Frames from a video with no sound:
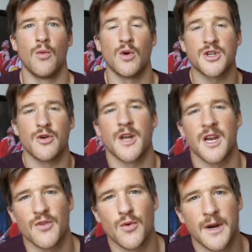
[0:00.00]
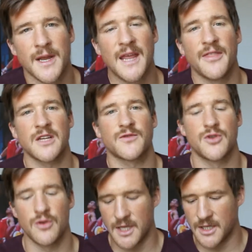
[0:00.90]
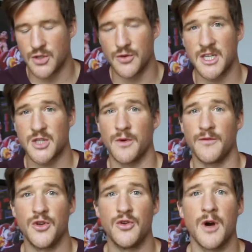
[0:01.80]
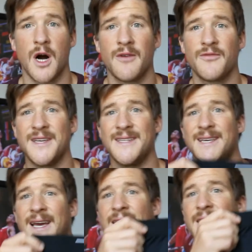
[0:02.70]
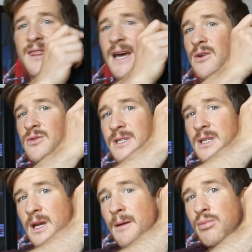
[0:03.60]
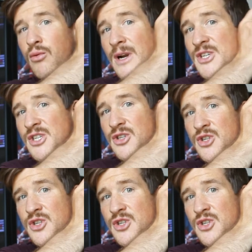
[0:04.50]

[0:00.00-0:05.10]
What's going on everyone? Thanks for tuning in to this review of the 10,000 compression